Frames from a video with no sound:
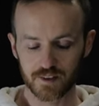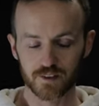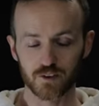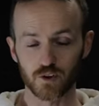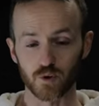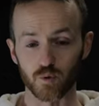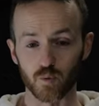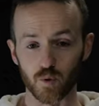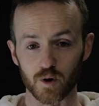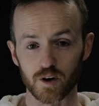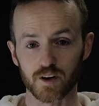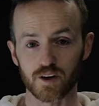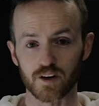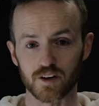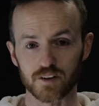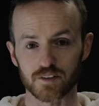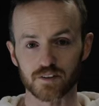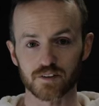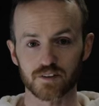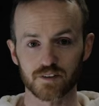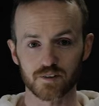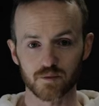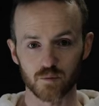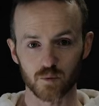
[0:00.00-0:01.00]
to work
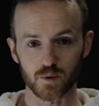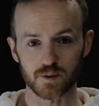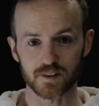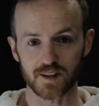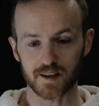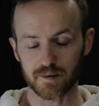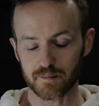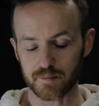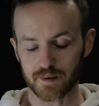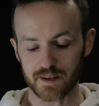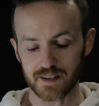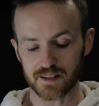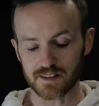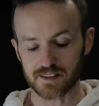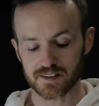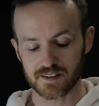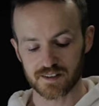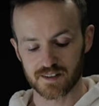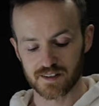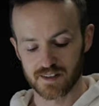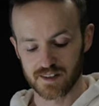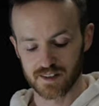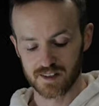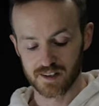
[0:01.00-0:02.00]
out what that
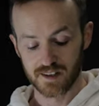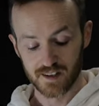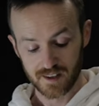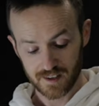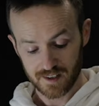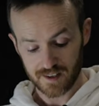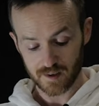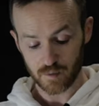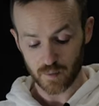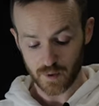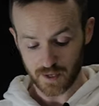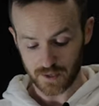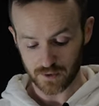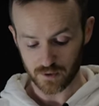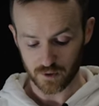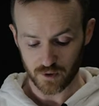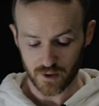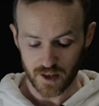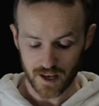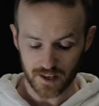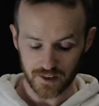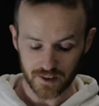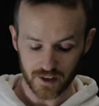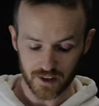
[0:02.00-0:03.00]
means. And we can do
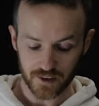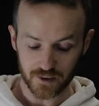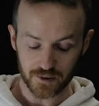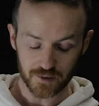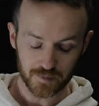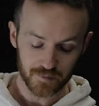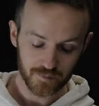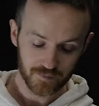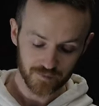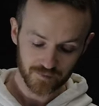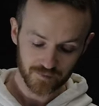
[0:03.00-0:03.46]
that now.